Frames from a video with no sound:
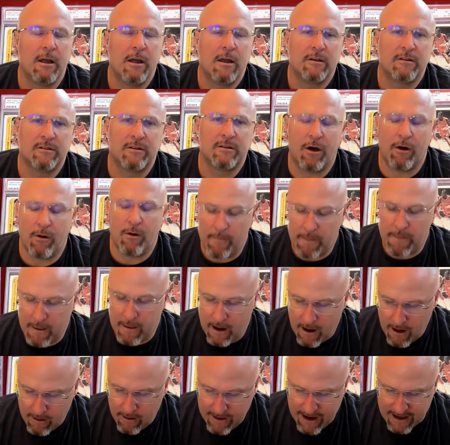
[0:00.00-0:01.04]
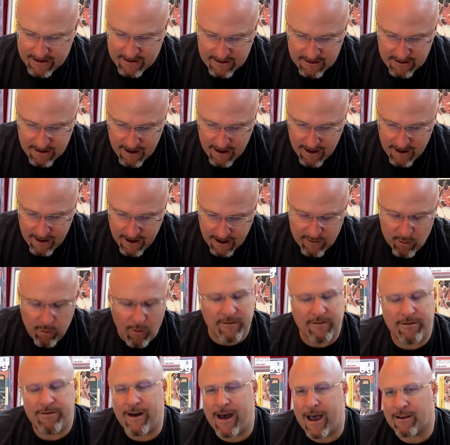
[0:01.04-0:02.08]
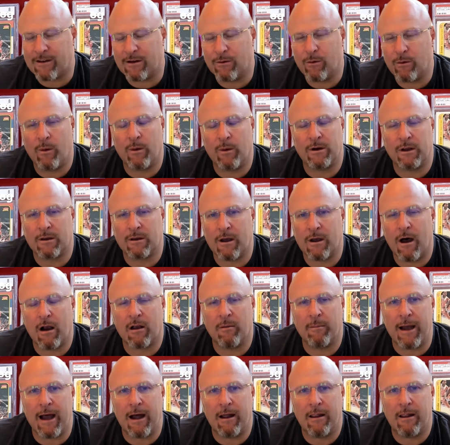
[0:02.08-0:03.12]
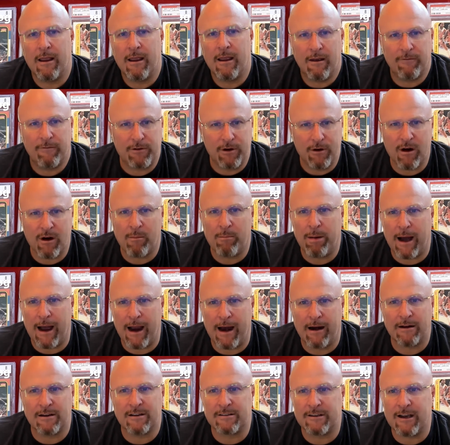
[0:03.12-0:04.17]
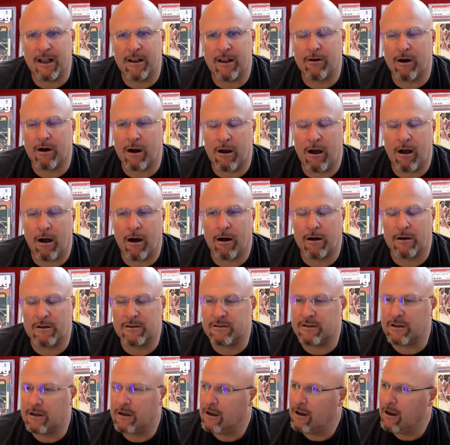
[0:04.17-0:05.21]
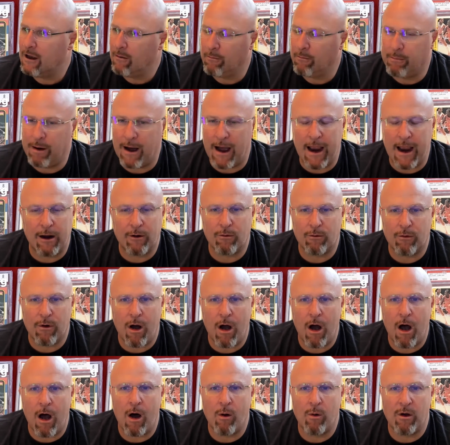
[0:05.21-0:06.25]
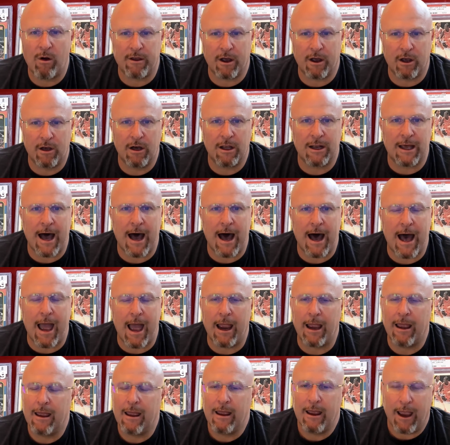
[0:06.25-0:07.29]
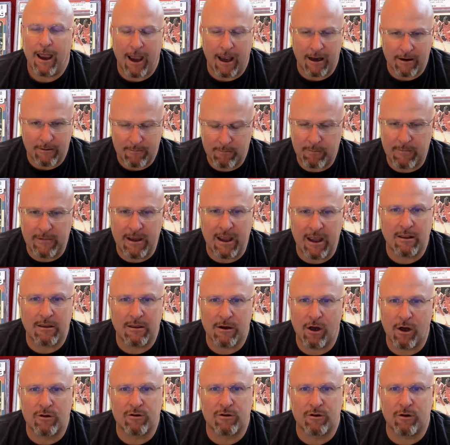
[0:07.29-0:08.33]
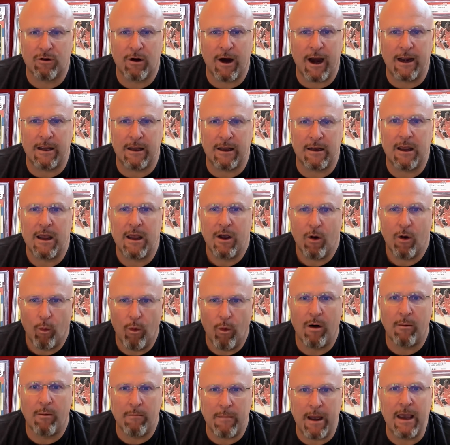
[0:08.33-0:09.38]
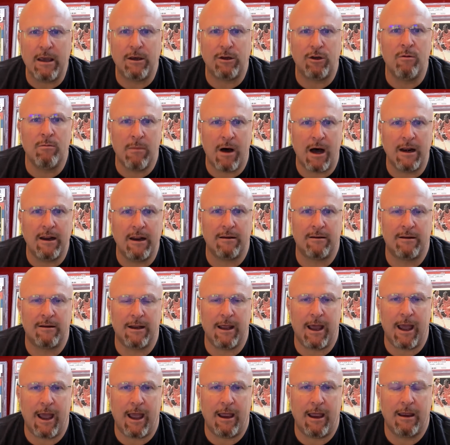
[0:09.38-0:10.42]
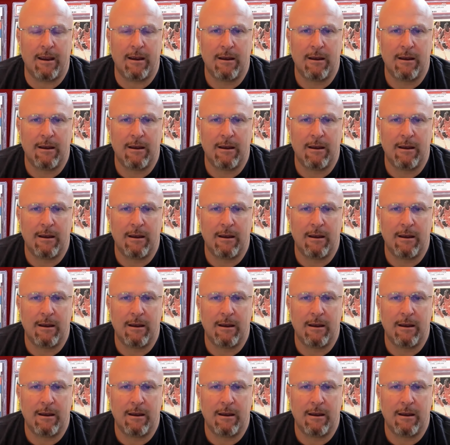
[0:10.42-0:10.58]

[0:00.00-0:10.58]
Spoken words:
So that's one facet we wanted to talk about. If you're a buyer and seller of cards, buying raw with a good eye and getting those graded will make you money today.